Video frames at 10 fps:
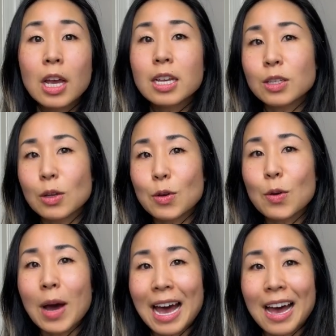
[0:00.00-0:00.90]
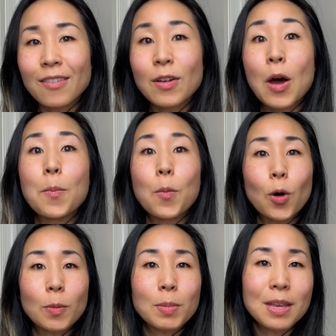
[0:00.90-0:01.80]
So you have
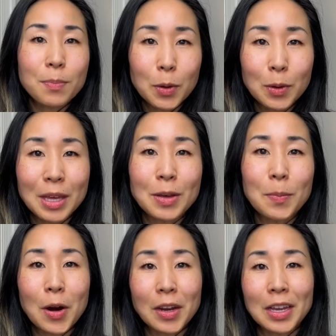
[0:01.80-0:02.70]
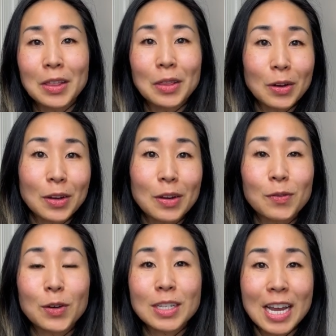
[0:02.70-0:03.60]
more people in the market looking
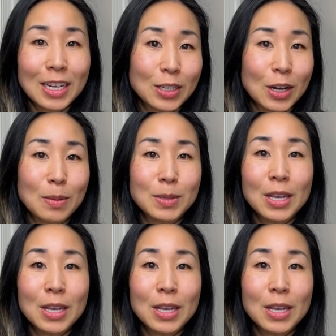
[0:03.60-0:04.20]
for tech jobs